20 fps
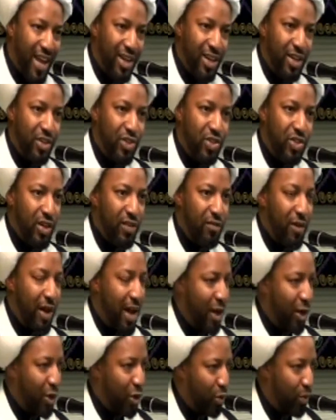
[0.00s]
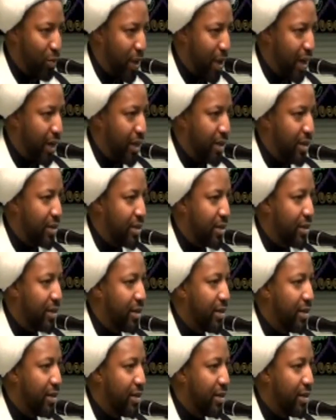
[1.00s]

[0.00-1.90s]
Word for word: guidance of Ahlul Bayt